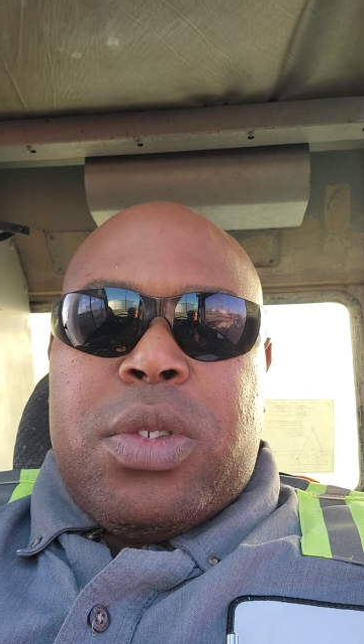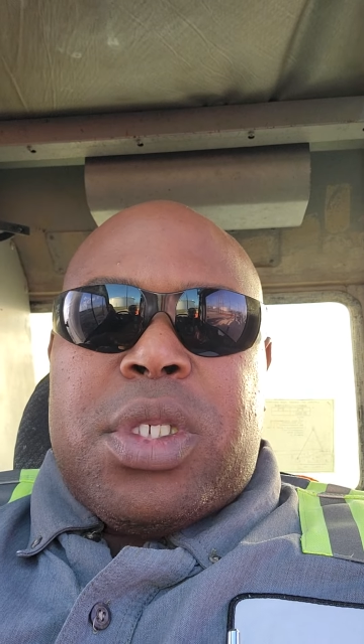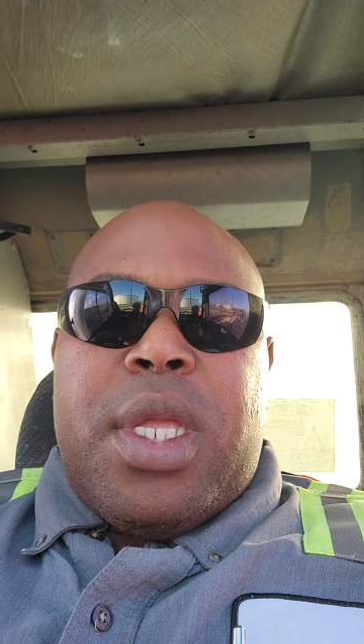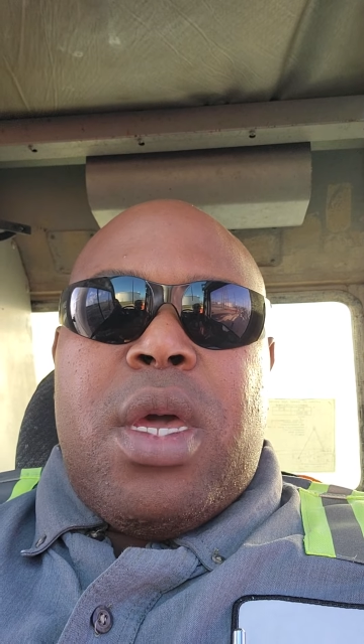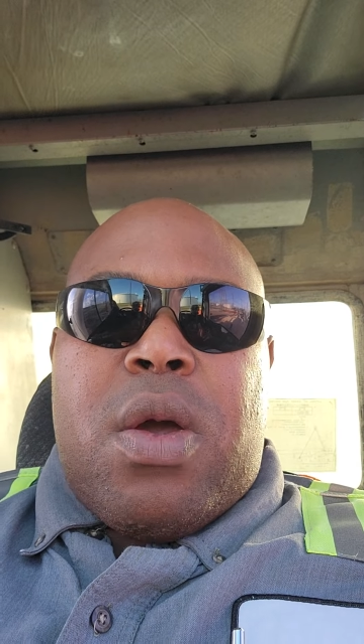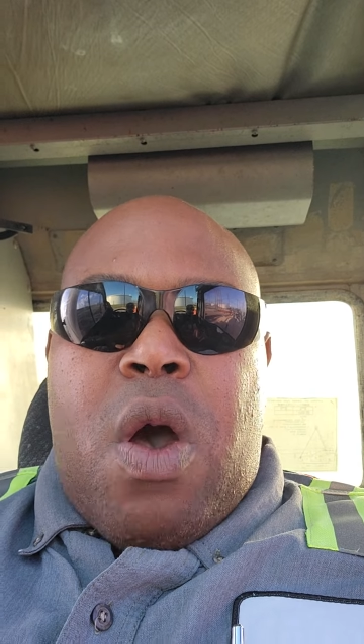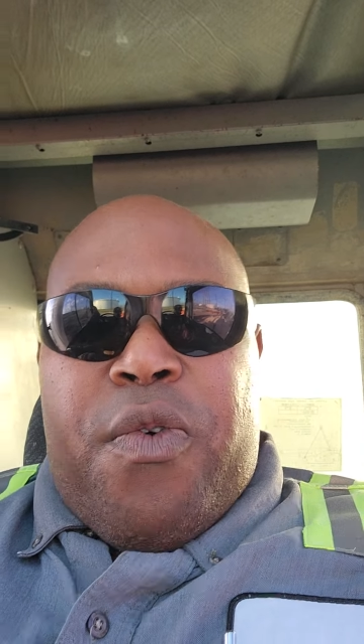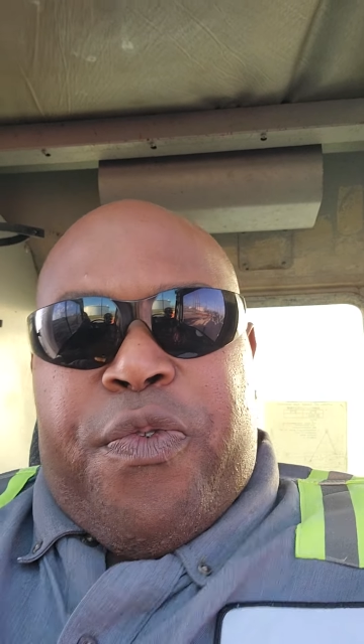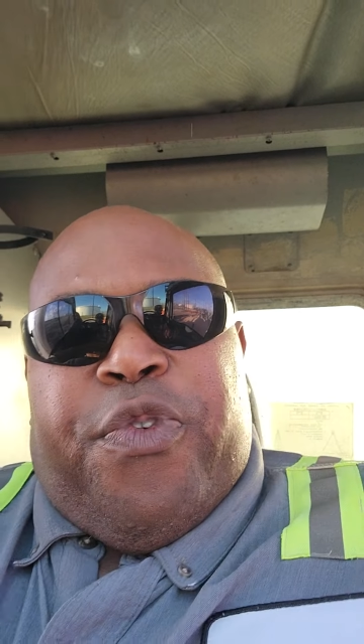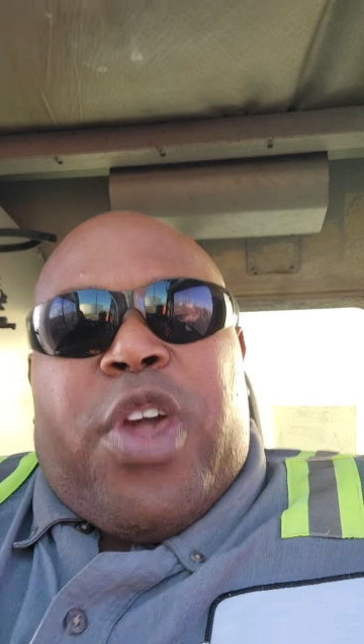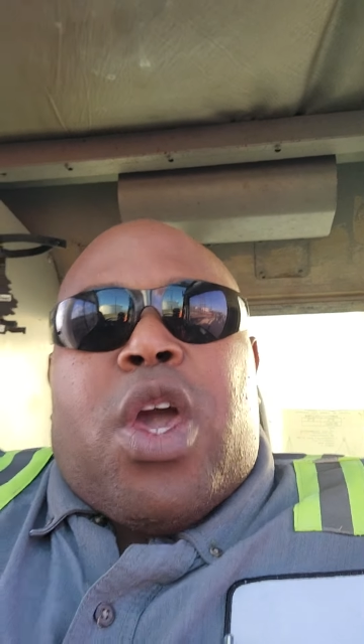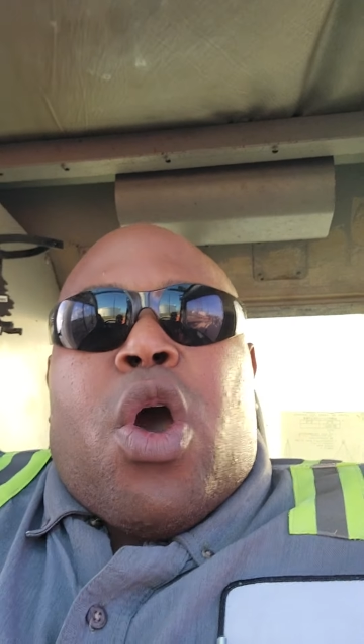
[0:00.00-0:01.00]
You still gonna
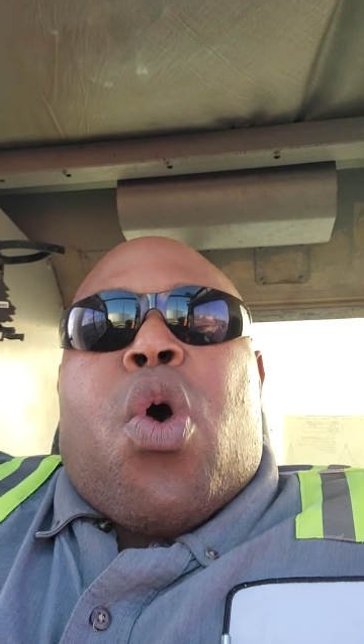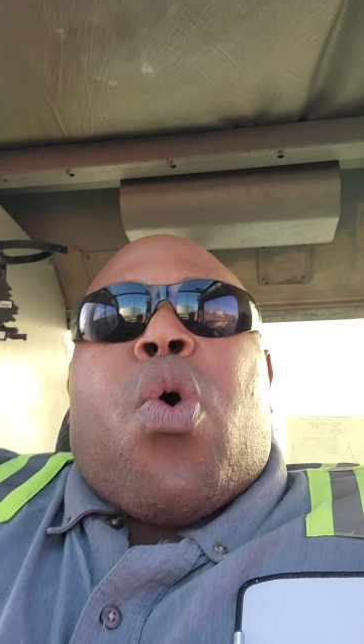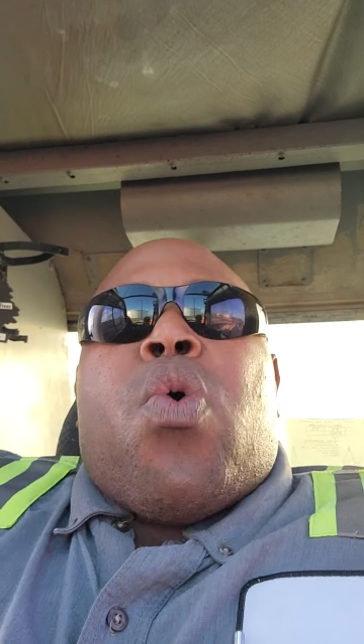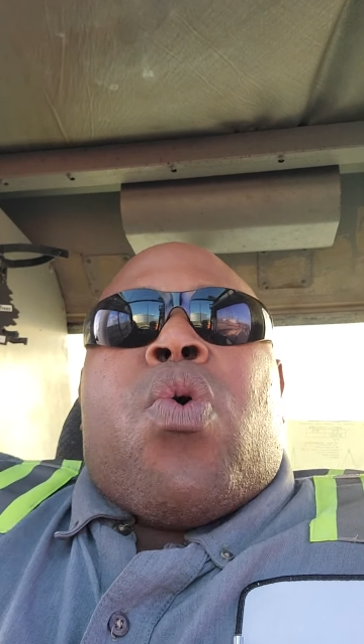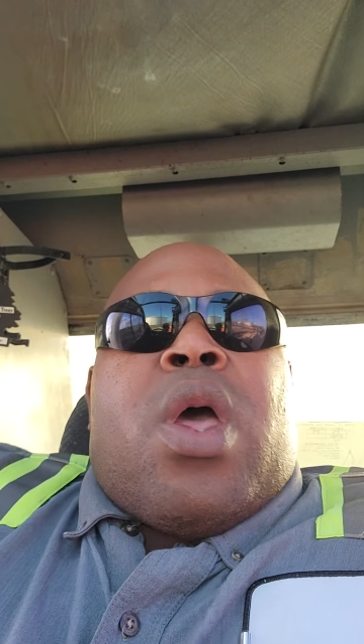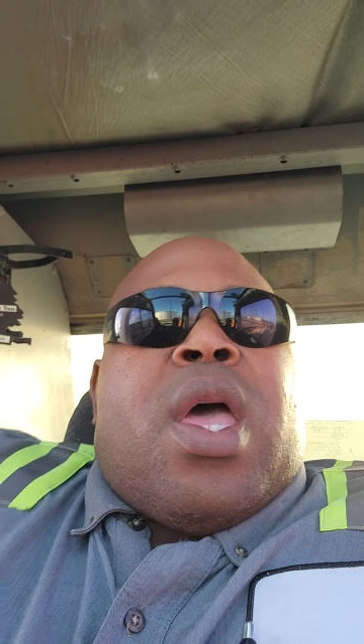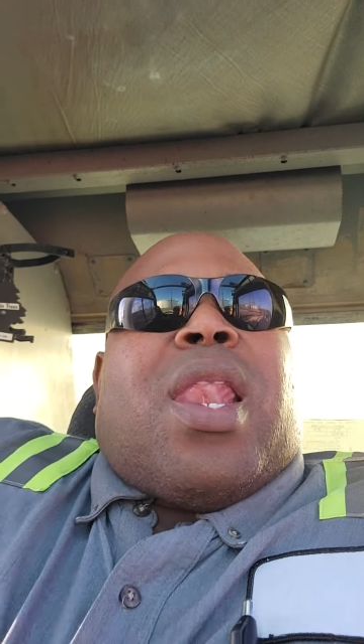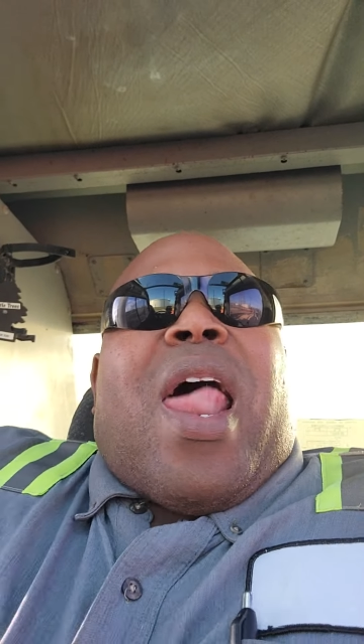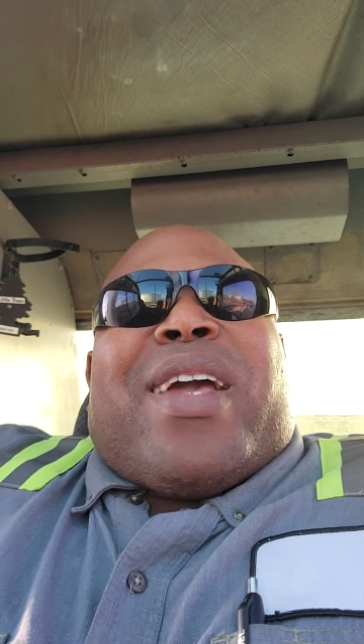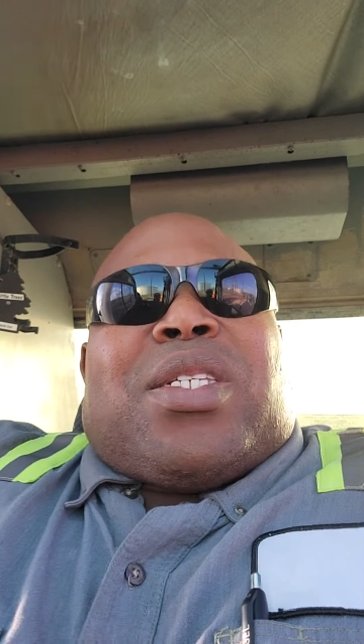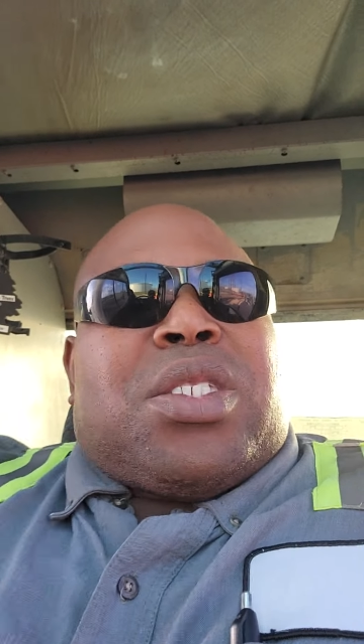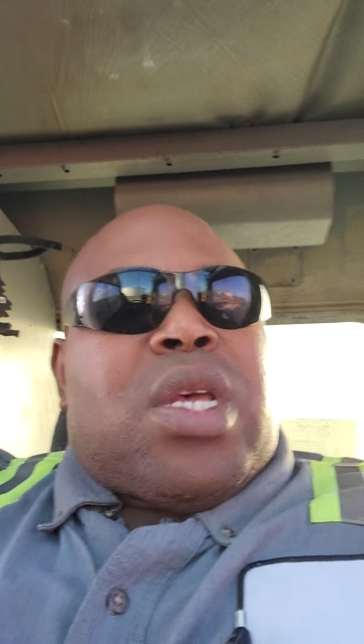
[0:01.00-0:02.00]
feel
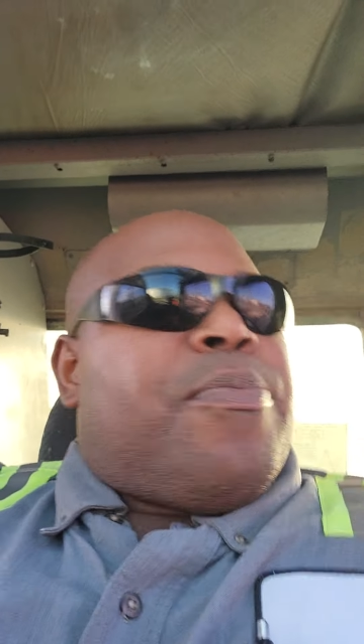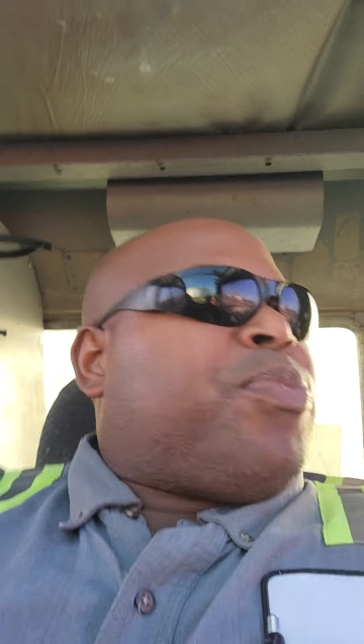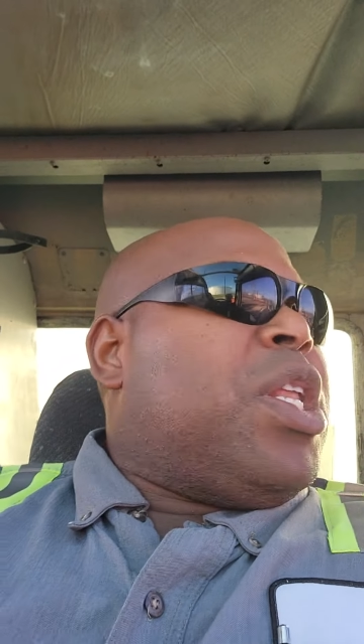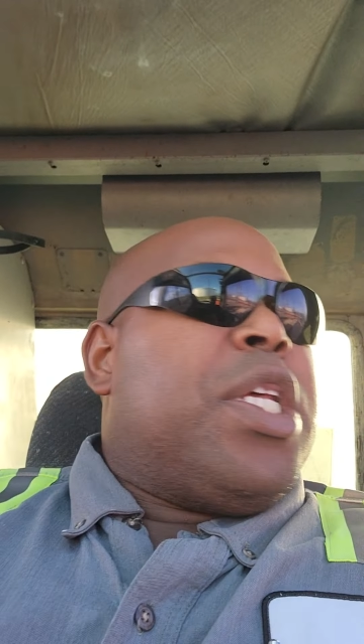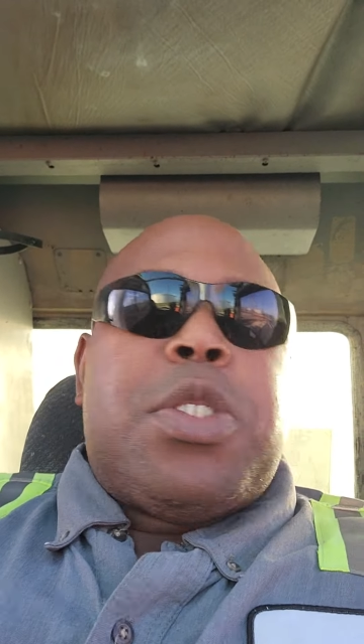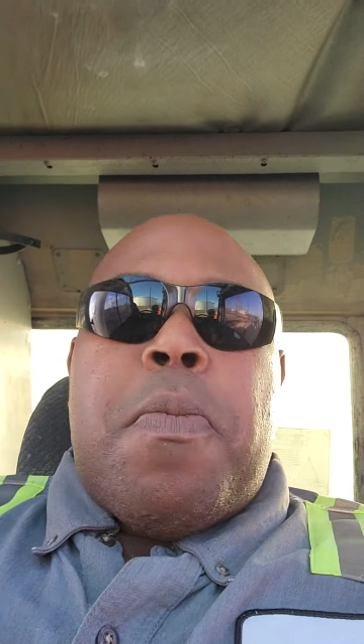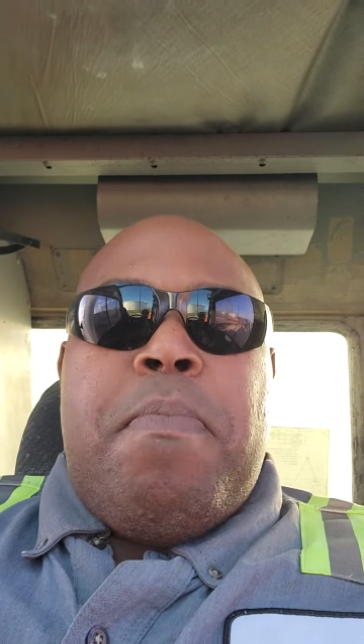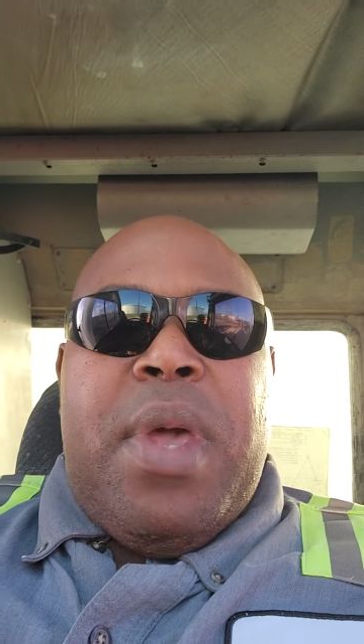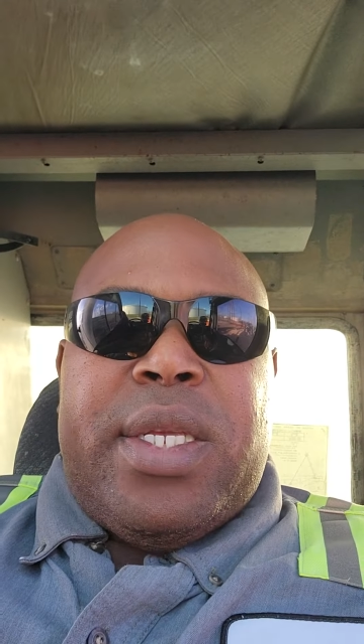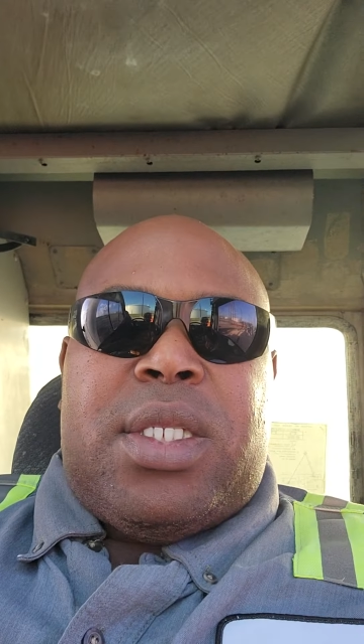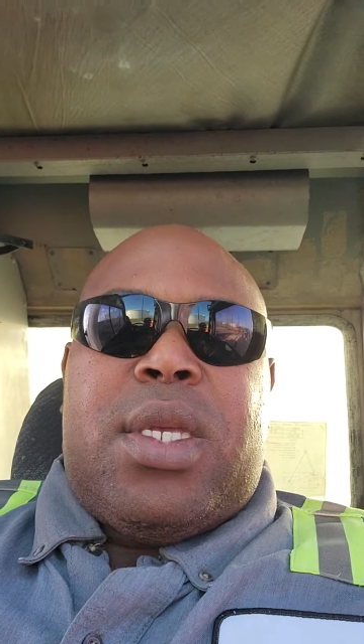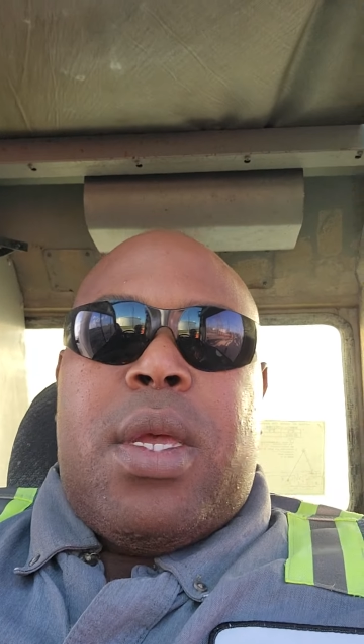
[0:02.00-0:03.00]
like something is
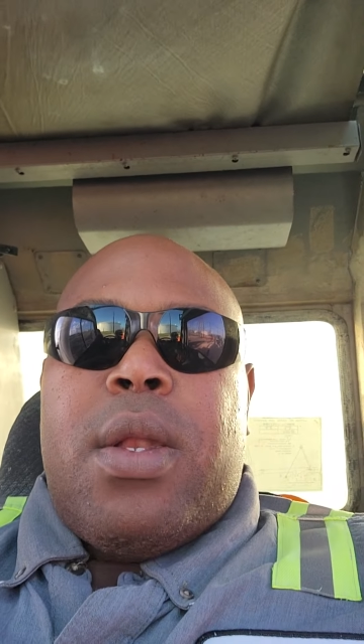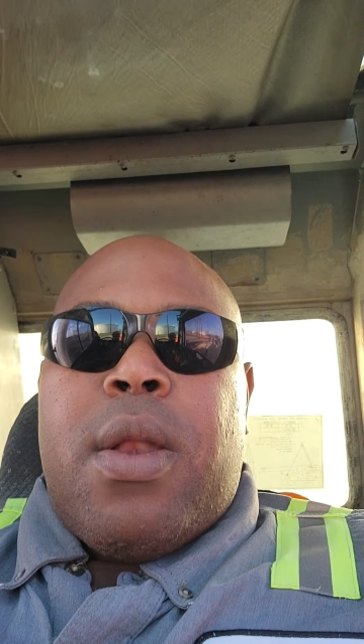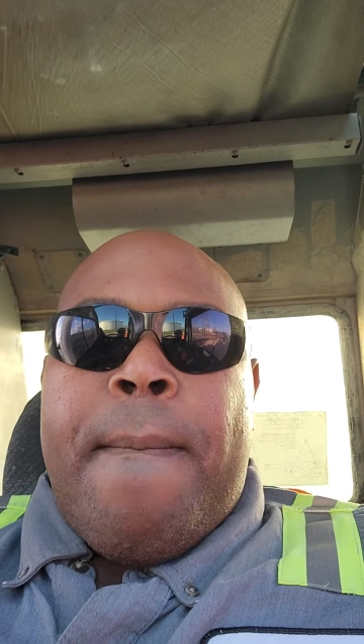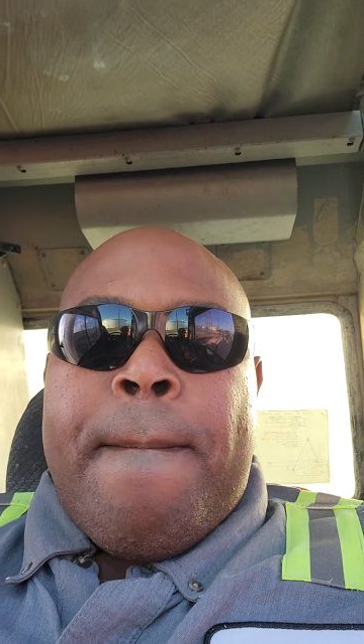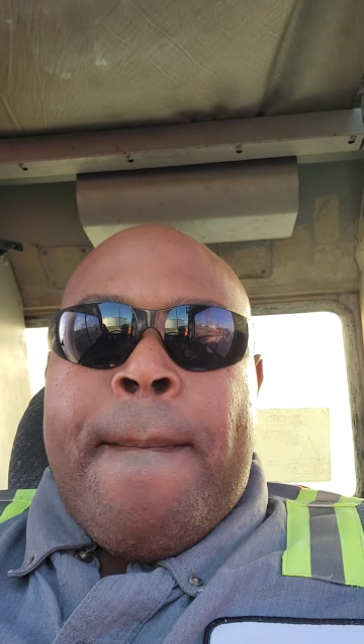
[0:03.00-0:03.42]
missing